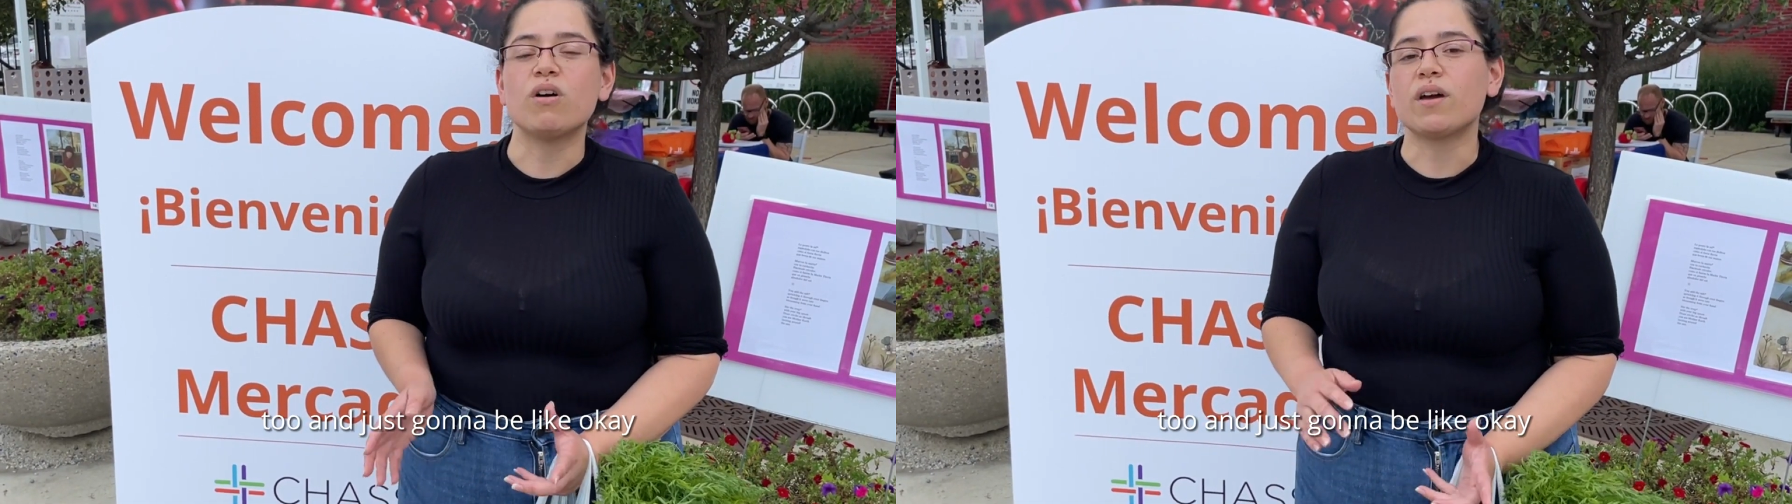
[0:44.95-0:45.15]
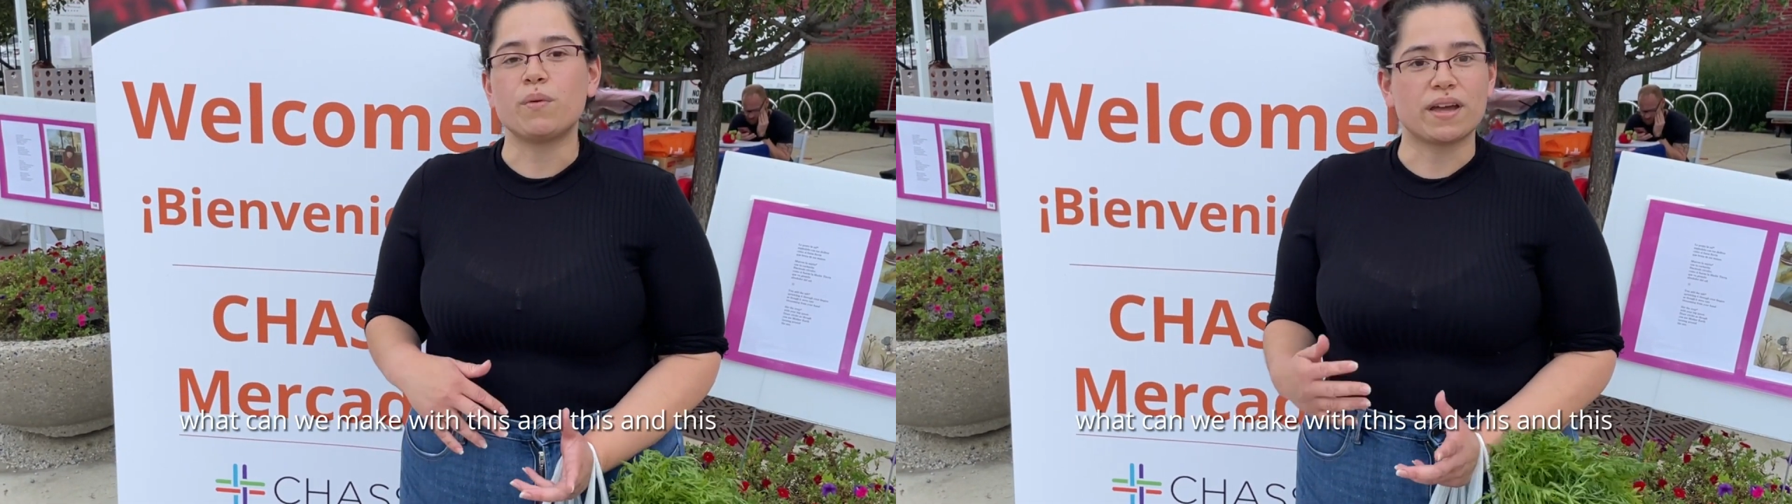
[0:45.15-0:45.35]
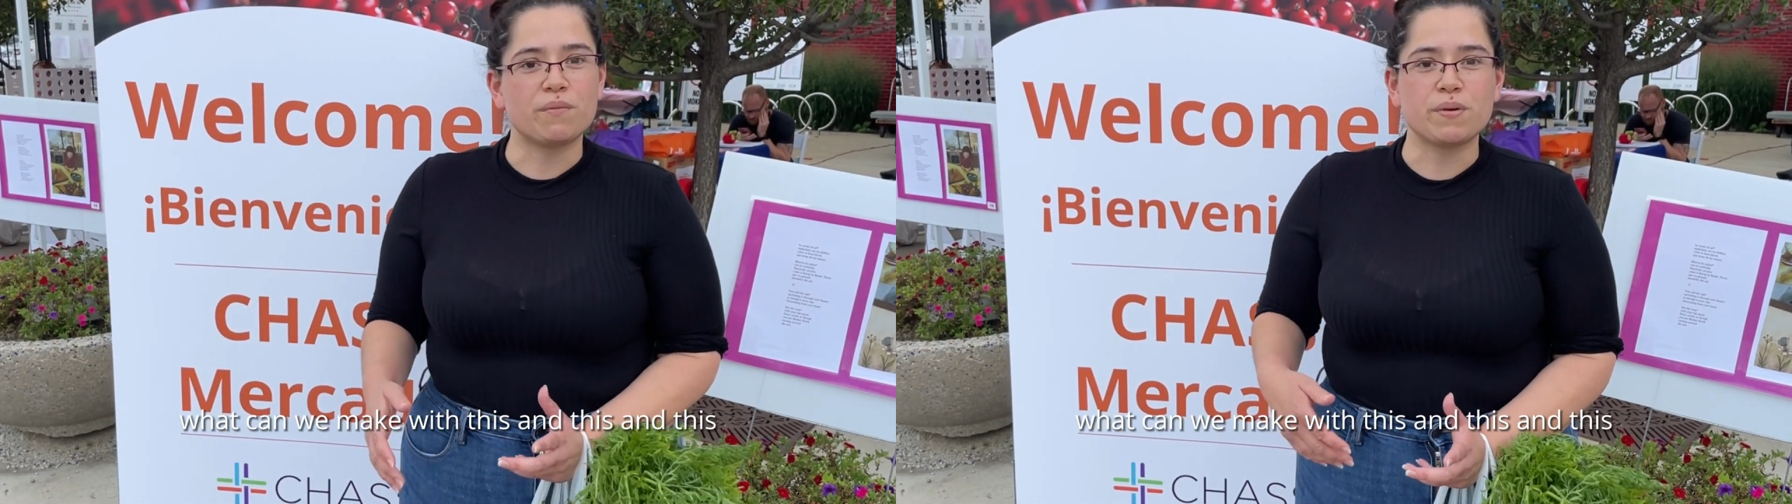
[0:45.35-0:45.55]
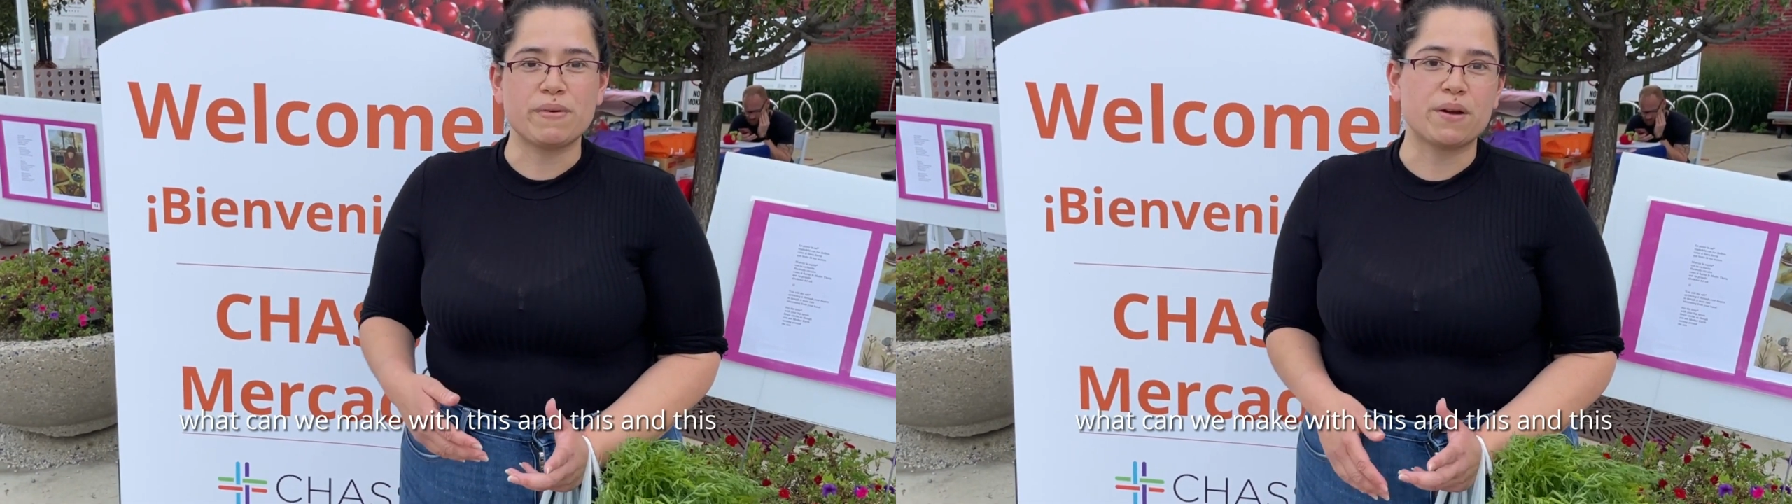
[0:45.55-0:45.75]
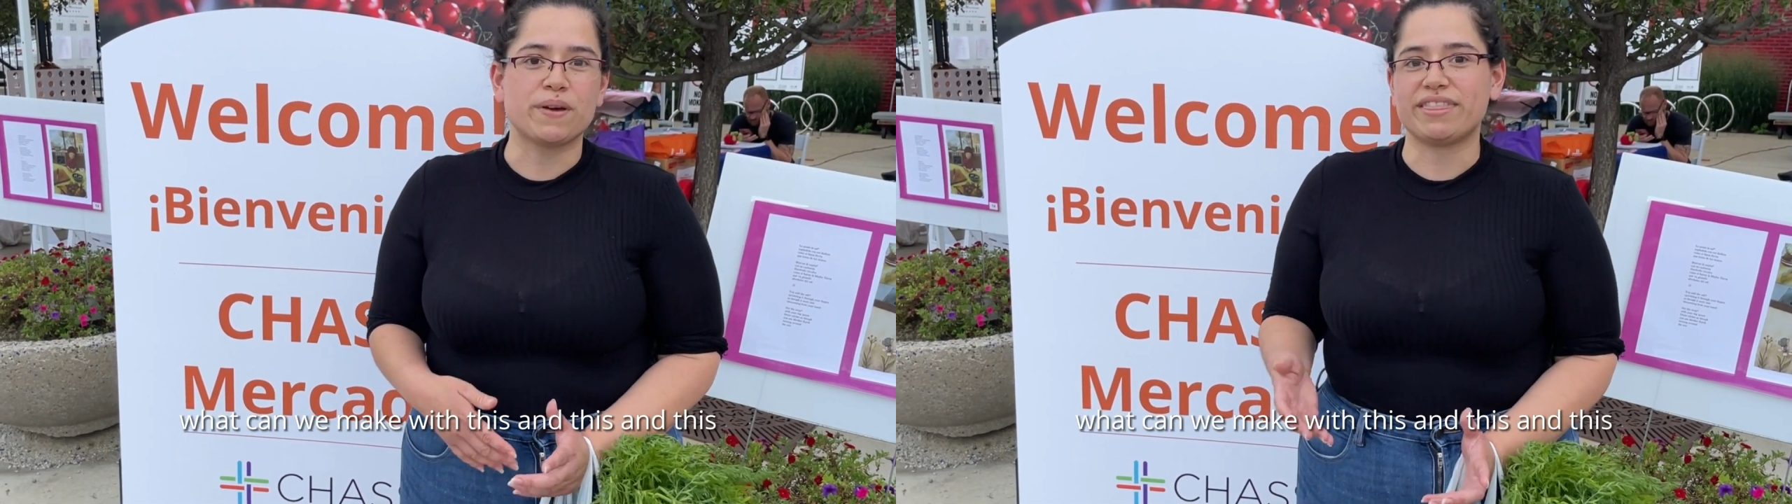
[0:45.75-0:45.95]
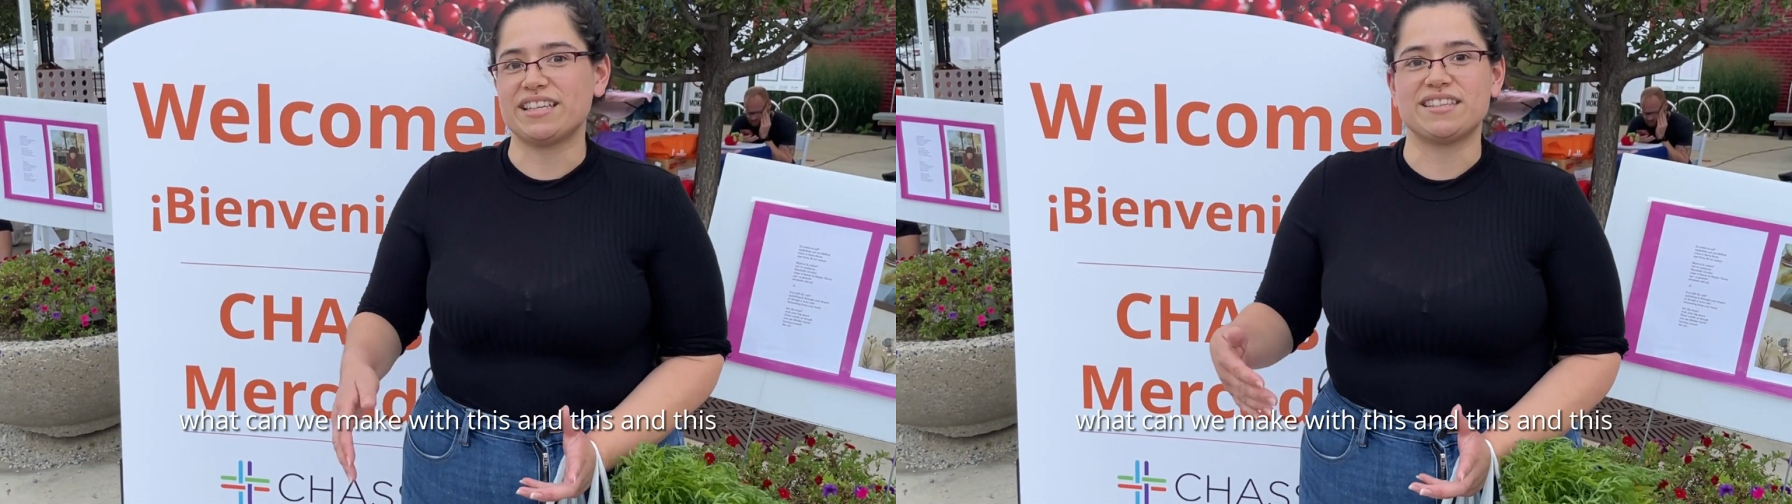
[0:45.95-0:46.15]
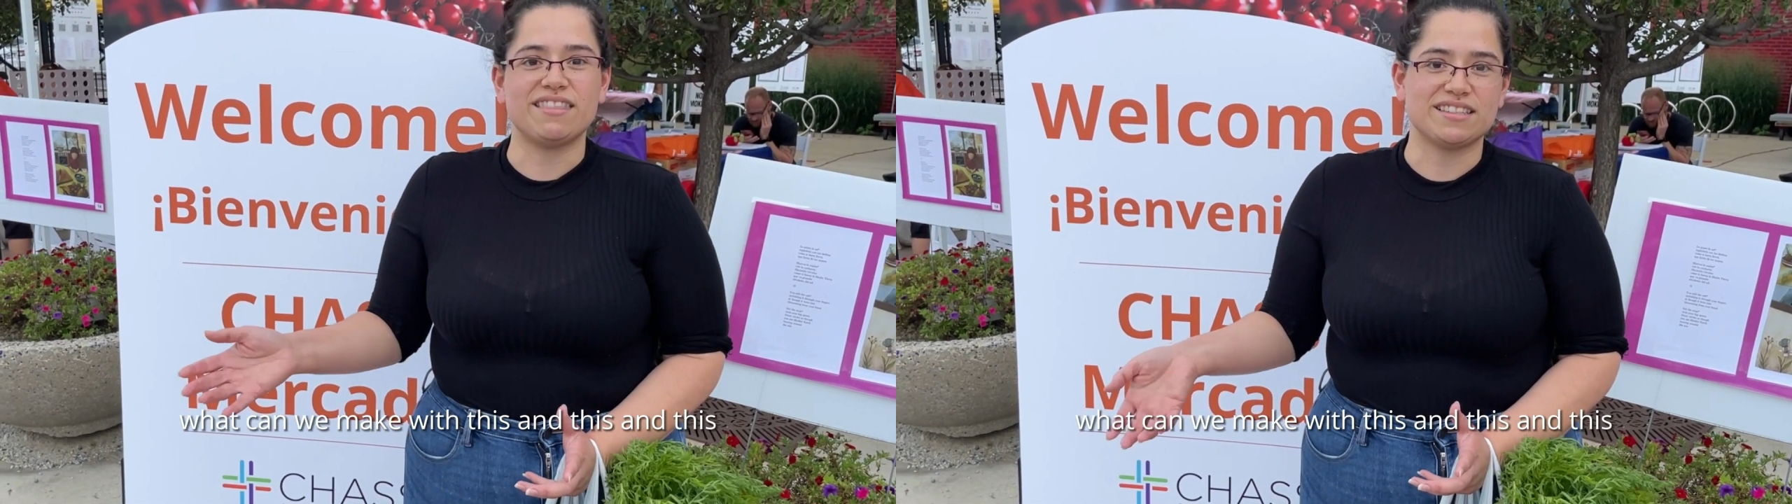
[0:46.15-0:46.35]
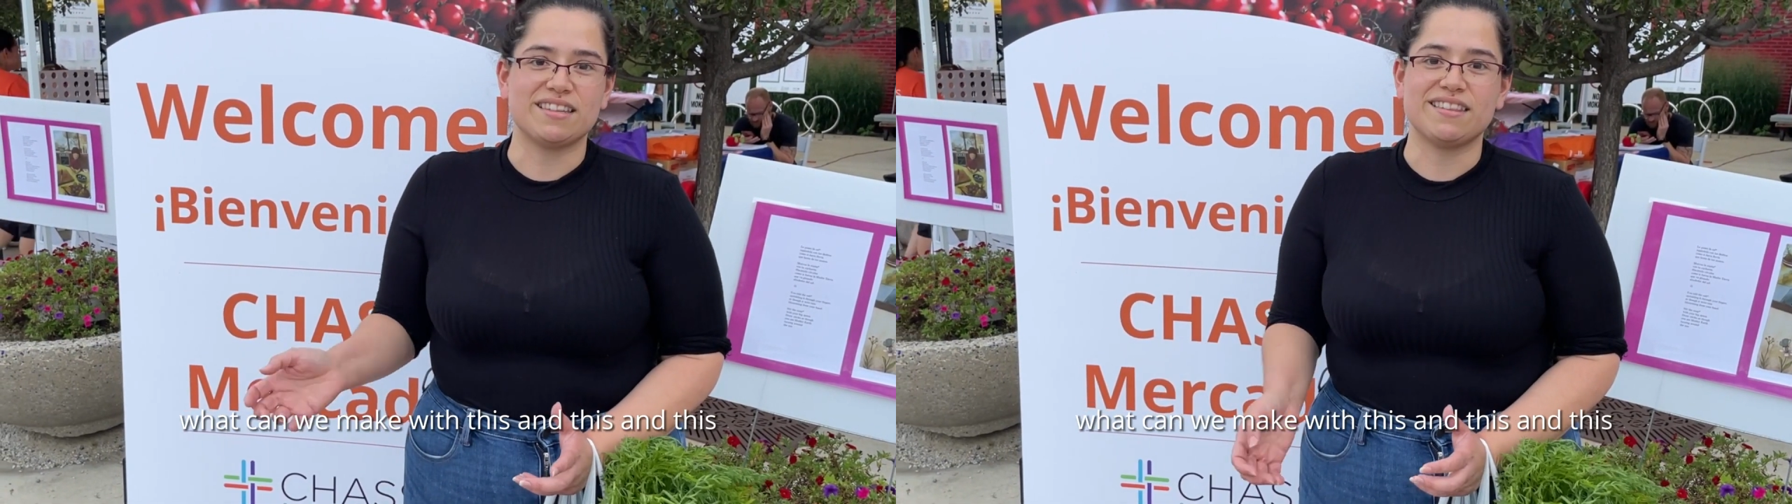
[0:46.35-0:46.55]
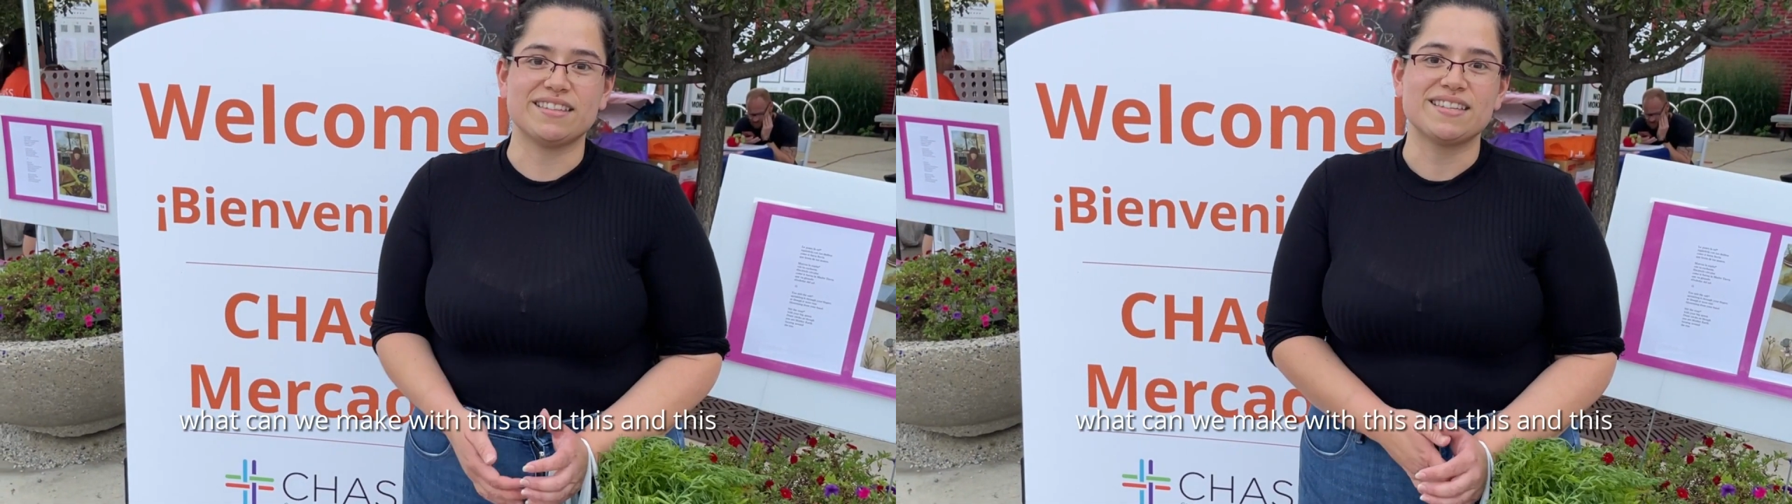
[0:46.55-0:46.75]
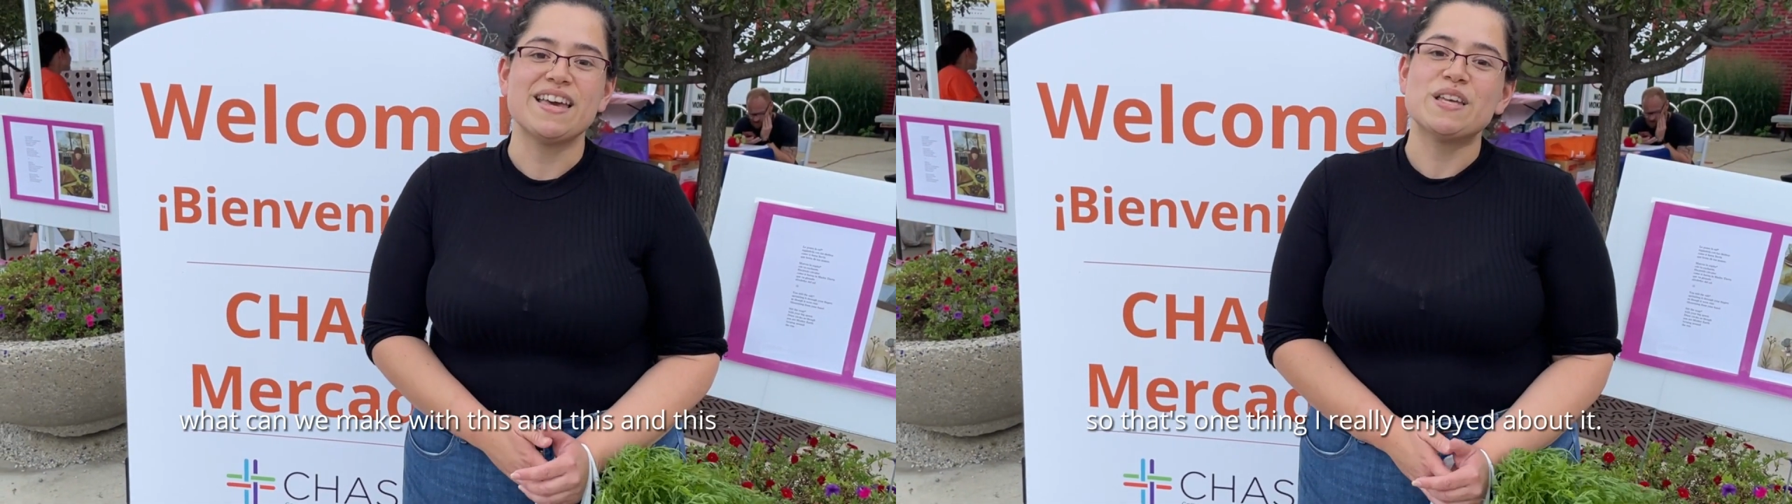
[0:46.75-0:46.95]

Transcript: okay, what can we make with this and this and this?